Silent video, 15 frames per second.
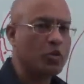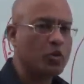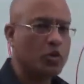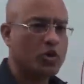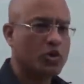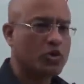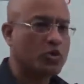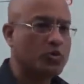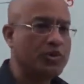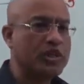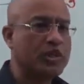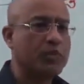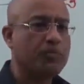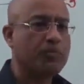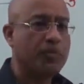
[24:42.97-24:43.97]
route through
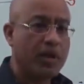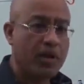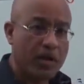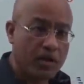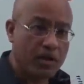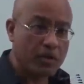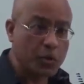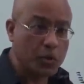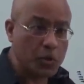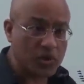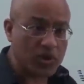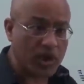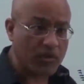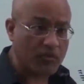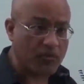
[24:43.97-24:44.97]
which
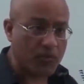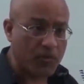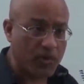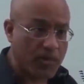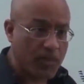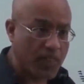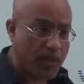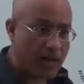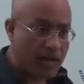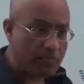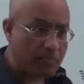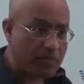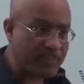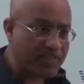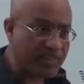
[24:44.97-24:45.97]
usually
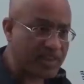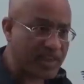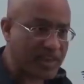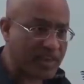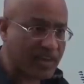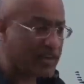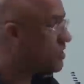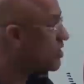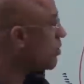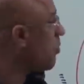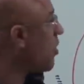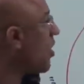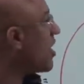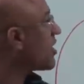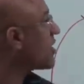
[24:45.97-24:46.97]
passage occur is
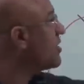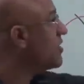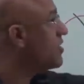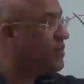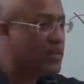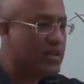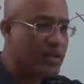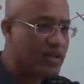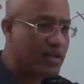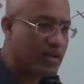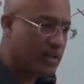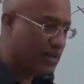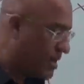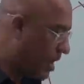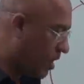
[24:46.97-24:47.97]
blocked.
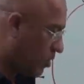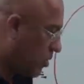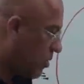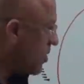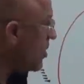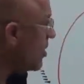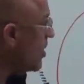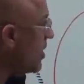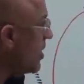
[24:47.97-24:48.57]
Now,